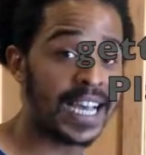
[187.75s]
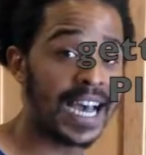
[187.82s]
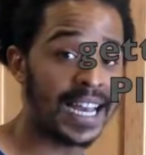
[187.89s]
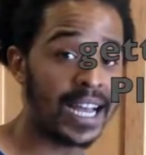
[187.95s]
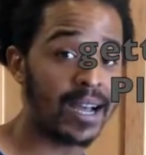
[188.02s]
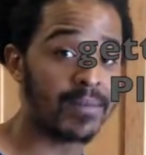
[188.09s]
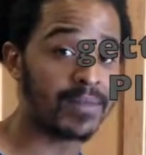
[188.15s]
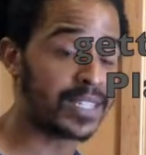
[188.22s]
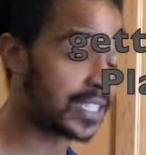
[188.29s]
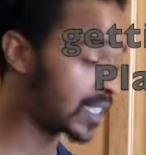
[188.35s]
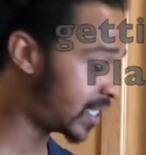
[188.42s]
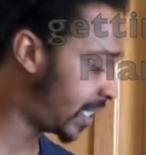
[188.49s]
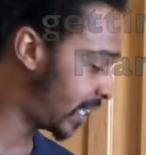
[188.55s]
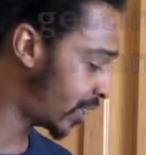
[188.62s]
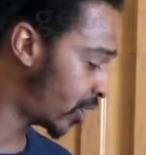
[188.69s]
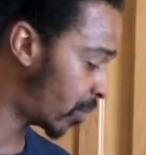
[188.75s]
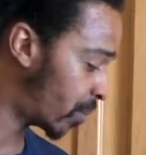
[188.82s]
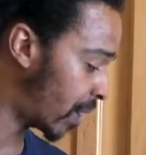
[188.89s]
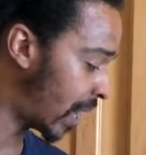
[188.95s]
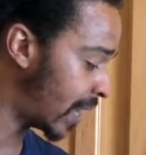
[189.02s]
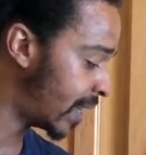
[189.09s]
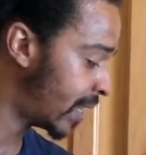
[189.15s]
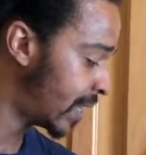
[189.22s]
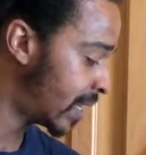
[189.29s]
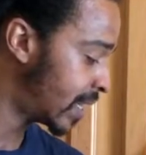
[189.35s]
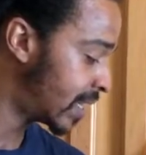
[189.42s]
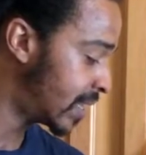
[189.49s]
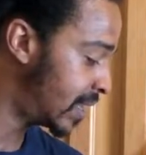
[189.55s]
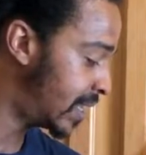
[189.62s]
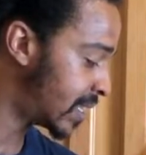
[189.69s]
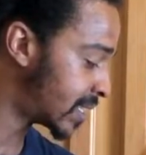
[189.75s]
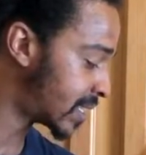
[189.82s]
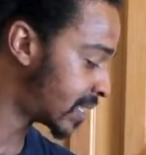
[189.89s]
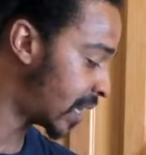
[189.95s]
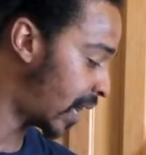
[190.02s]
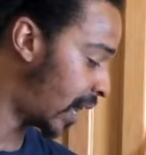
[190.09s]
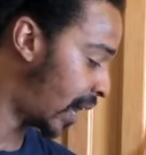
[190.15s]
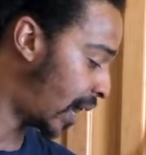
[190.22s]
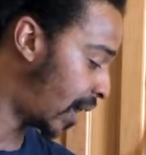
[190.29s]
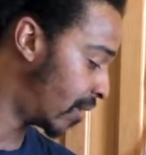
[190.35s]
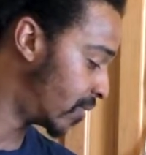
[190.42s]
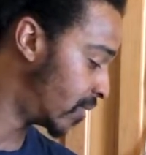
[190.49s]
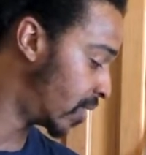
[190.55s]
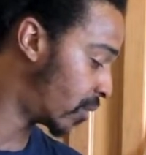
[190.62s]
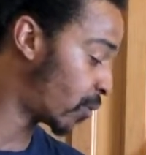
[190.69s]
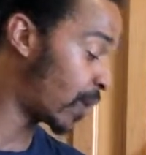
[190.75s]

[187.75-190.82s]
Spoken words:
add up. This Ezekiel bread, this the